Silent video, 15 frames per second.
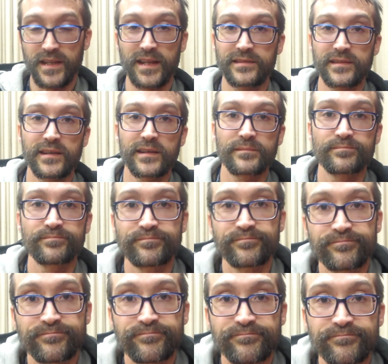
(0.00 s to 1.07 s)
that's it.
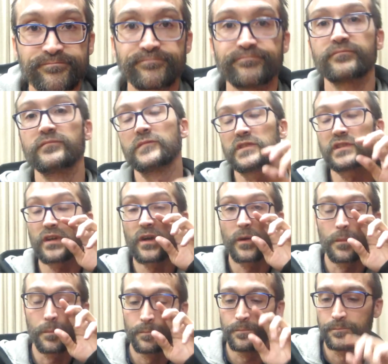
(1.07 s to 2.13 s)

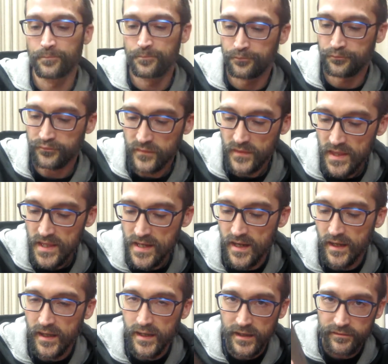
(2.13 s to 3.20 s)
So,
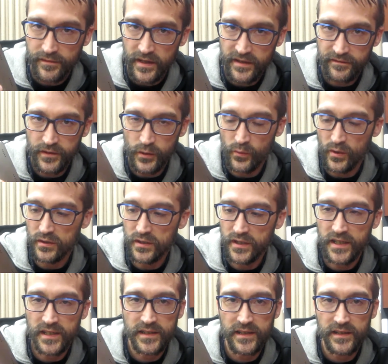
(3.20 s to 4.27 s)
if any of you are
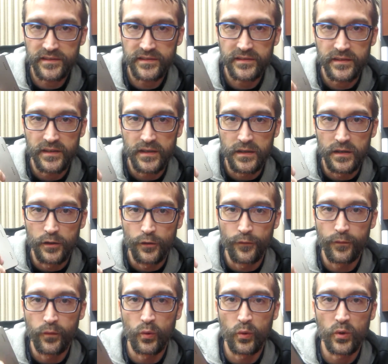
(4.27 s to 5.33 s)
looking at this
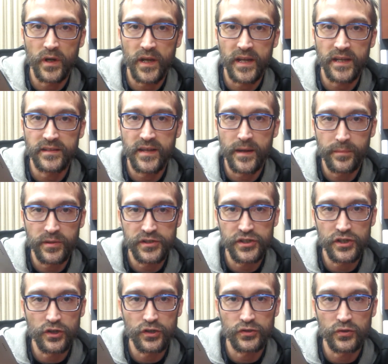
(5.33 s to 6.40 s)
for a temperature
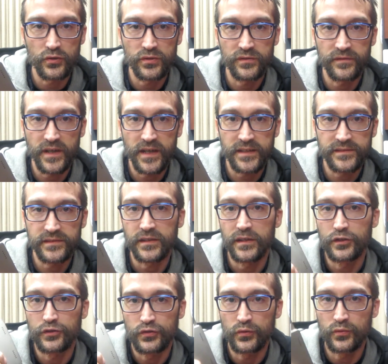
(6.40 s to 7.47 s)
control device,
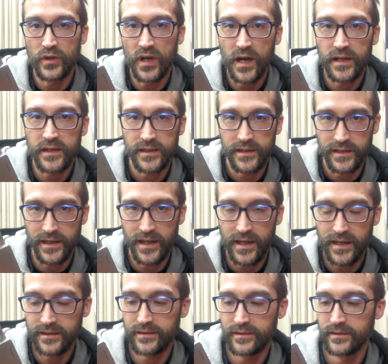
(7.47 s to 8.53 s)
do not
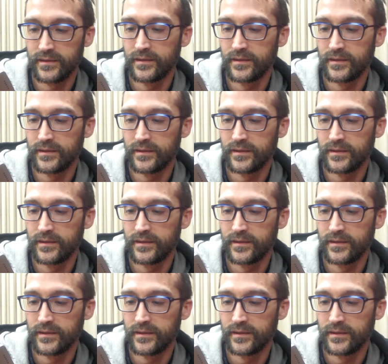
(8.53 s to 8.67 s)
get it.